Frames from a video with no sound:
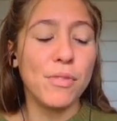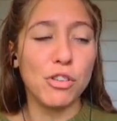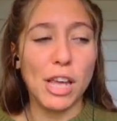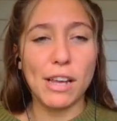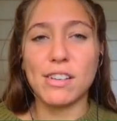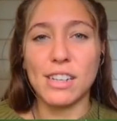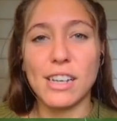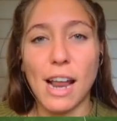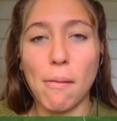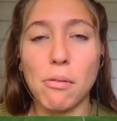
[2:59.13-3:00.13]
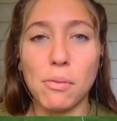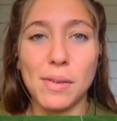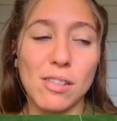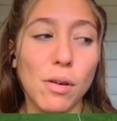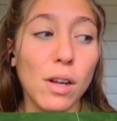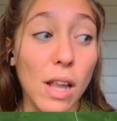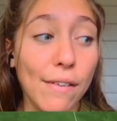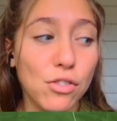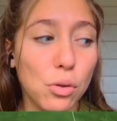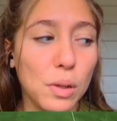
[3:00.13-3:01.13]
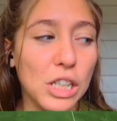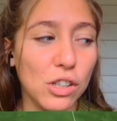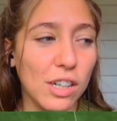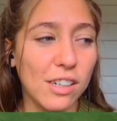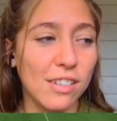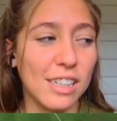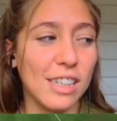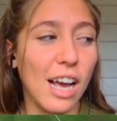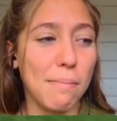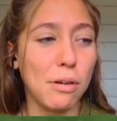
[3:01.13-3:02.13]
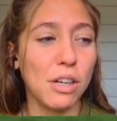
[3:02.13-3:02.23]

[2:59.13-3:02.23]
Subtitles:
You can't see it now, but when we do our live tour, you're going to see I put a